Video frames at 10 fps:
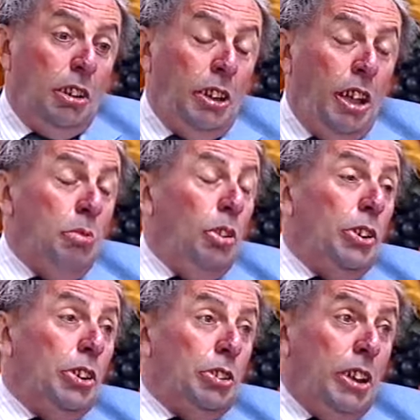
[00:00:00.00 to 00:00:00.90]
No more
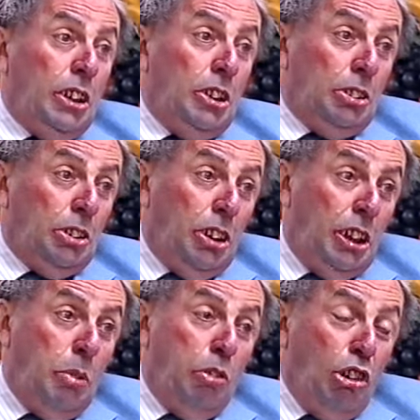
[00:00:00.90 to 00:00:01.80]
than 20 or
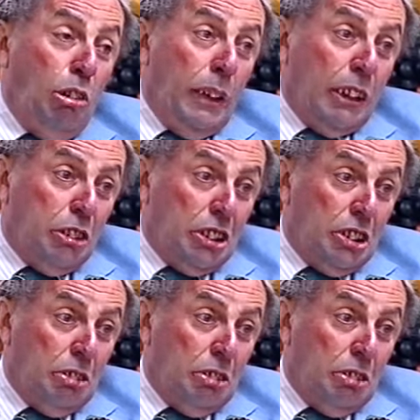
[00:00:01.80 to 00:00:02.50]
30 before breakfast.